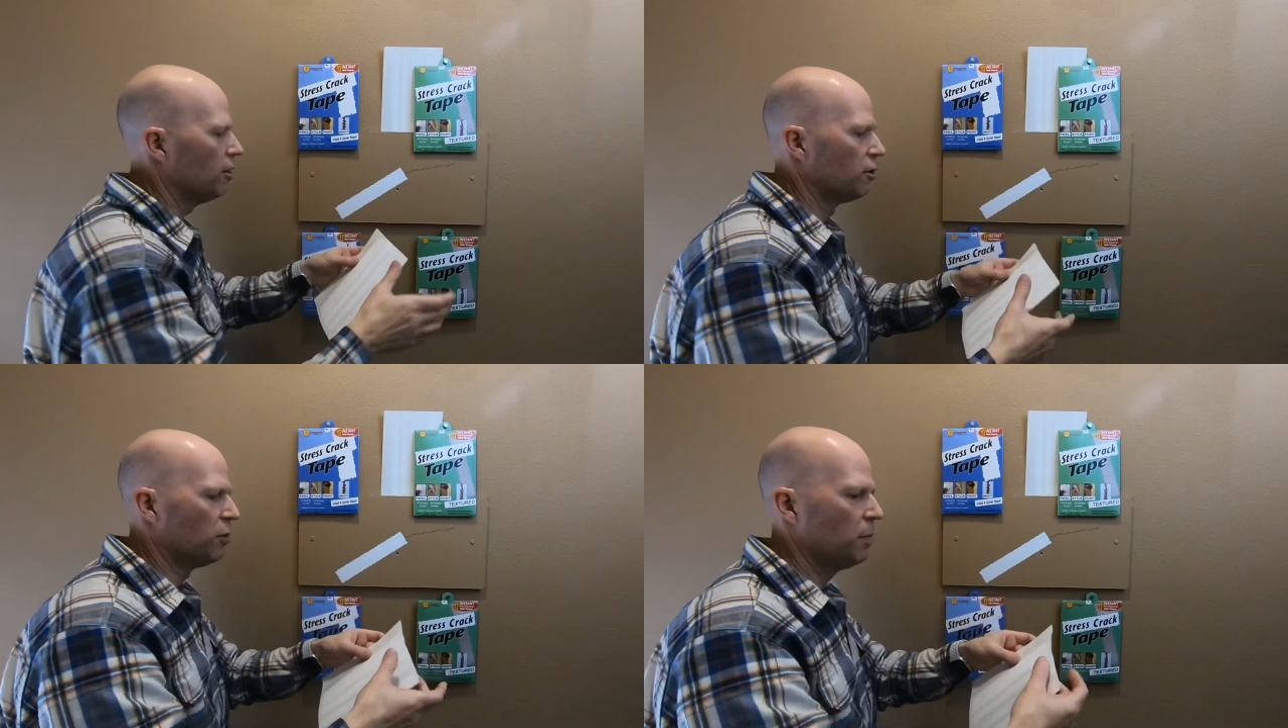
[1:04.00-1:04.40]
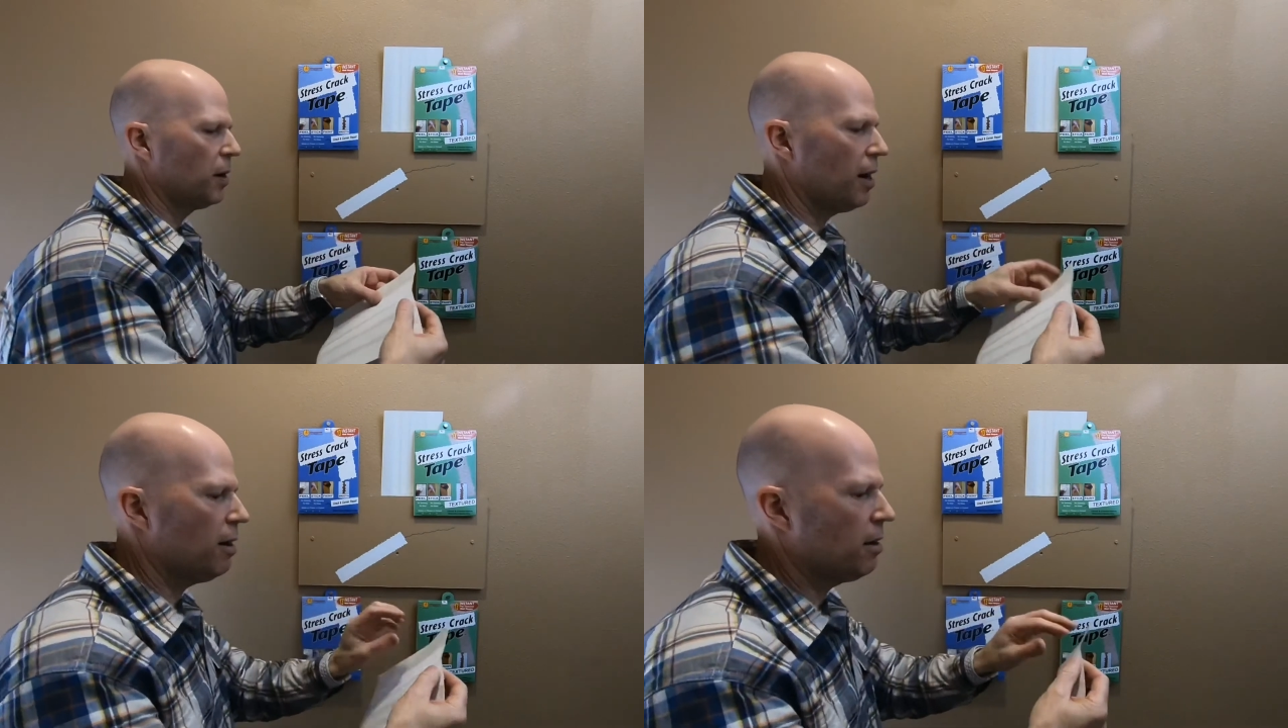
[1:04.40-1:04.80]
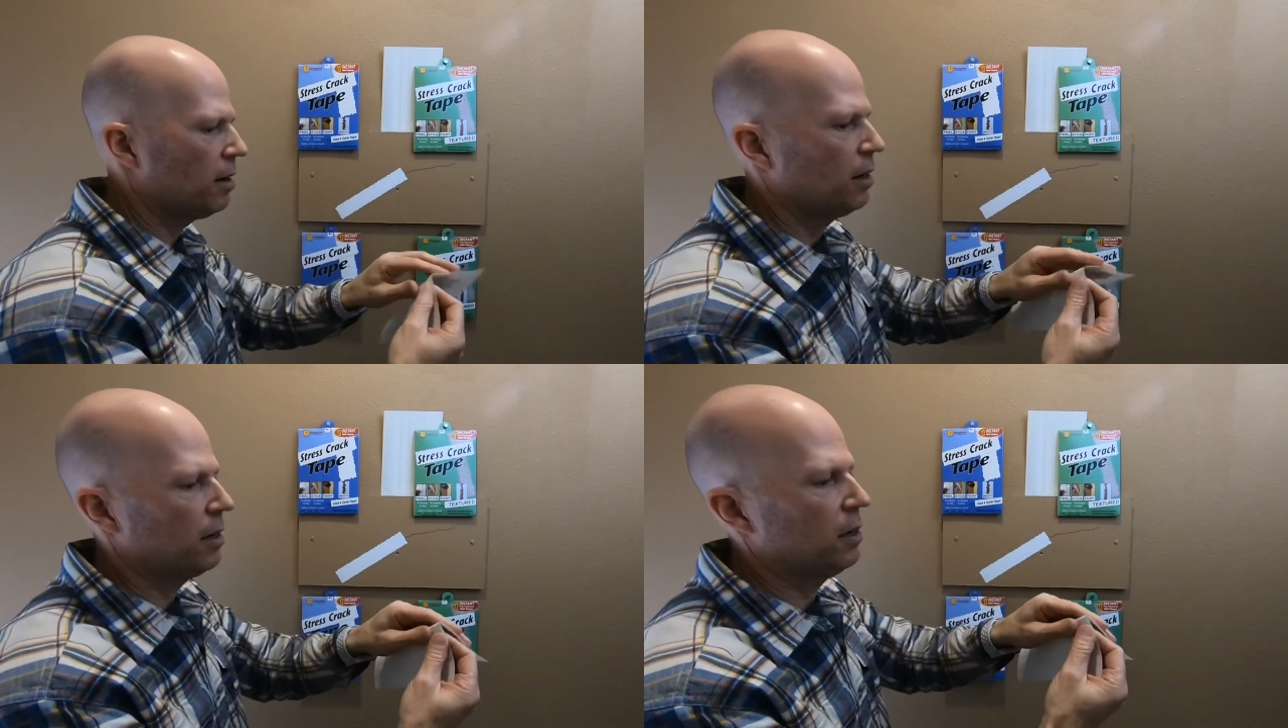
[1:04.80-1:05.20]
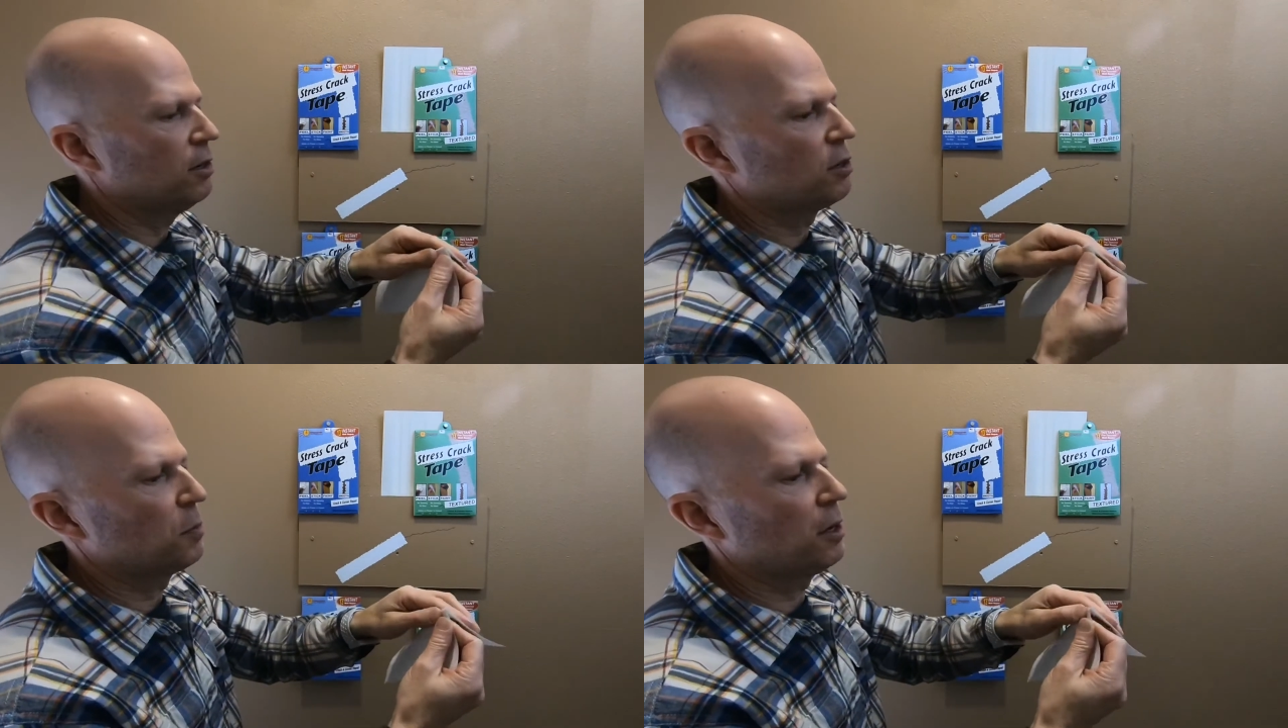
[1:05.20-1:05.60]
repair, you
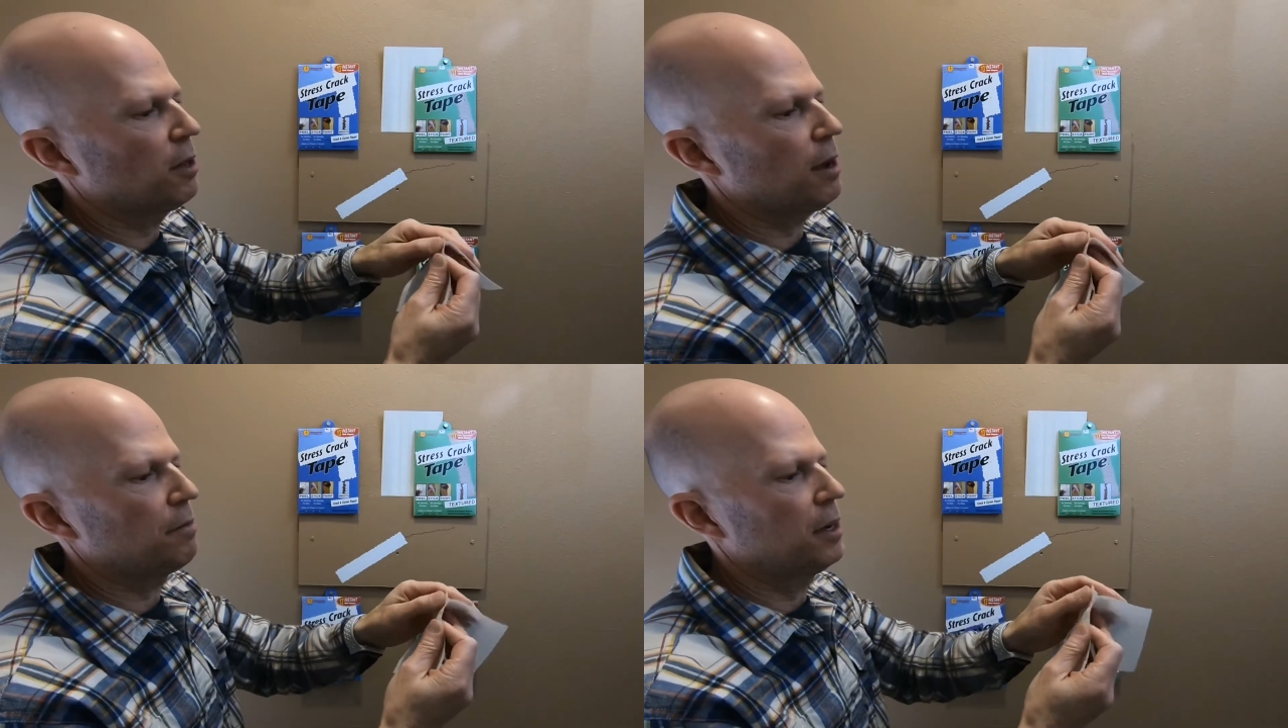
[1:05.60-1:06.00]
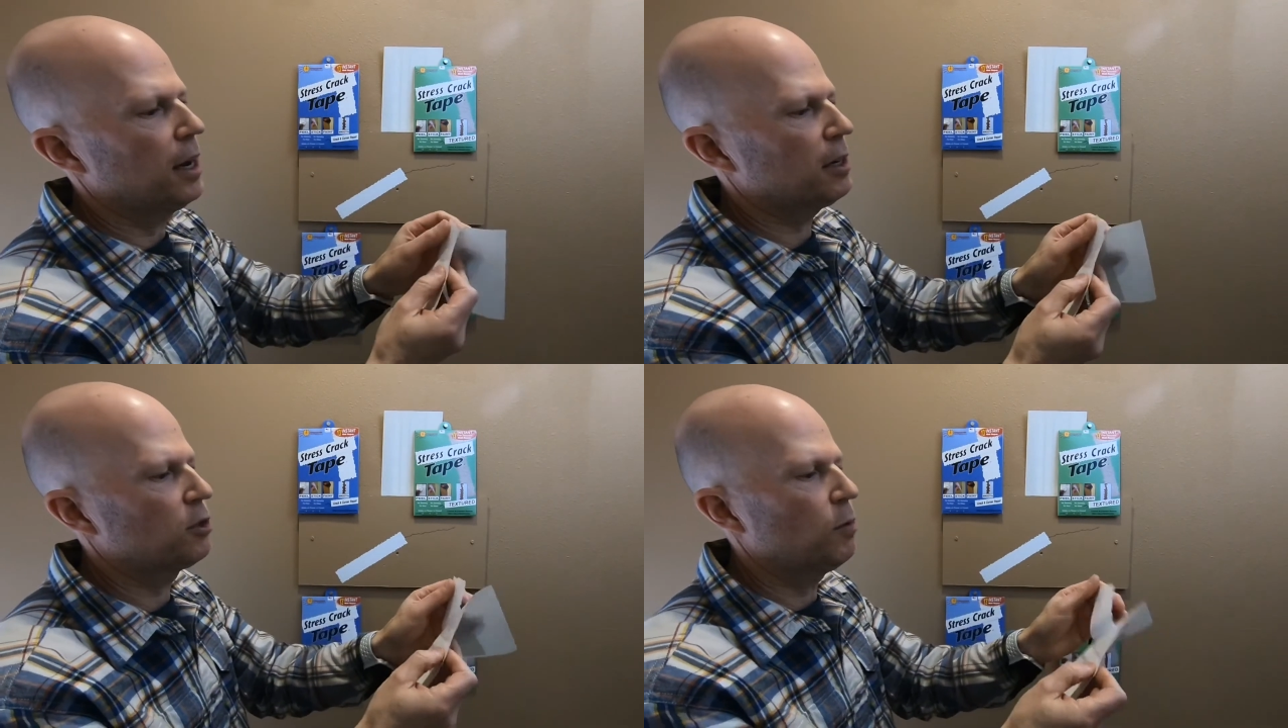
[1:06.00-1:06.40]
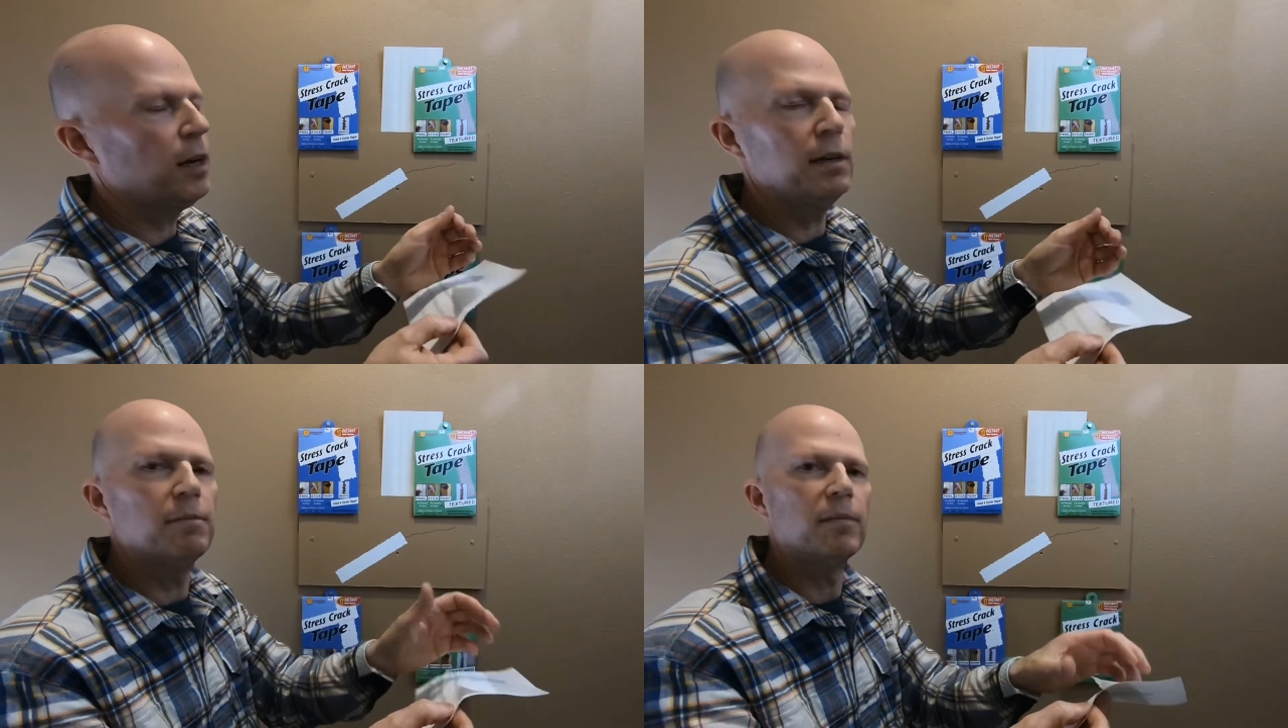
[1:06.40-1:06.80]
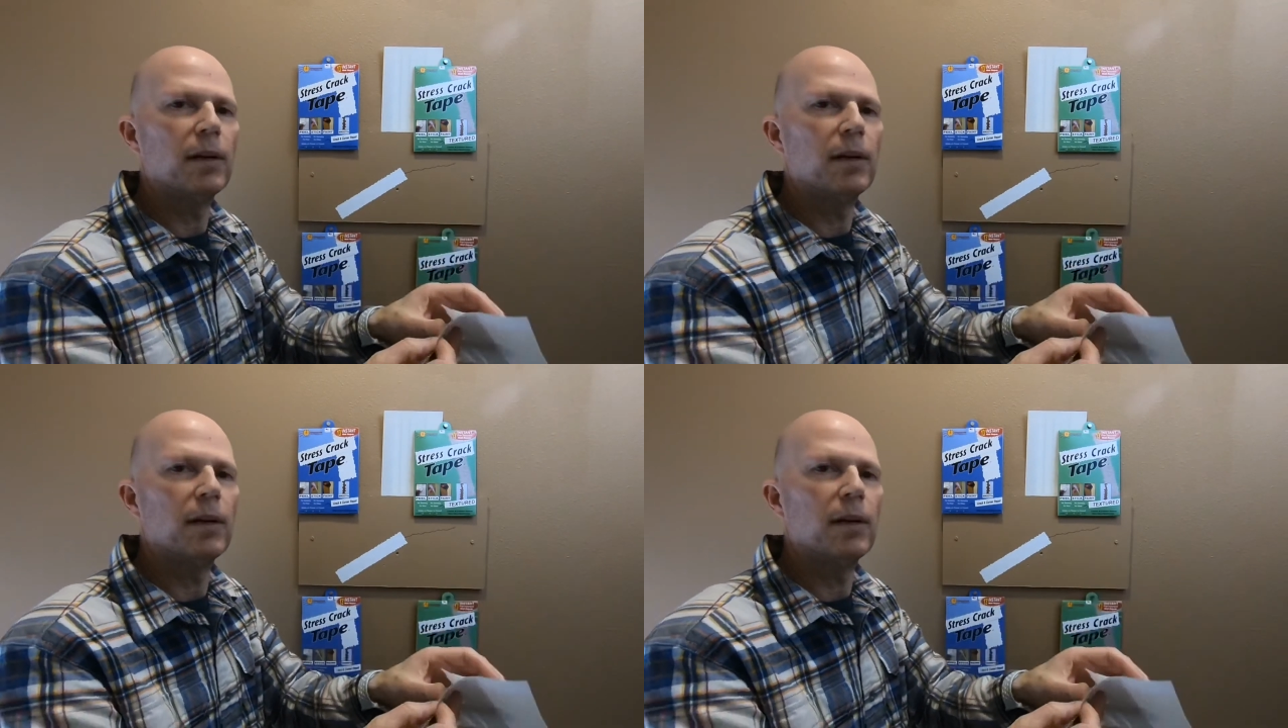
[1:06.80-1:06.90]
just peel off the next one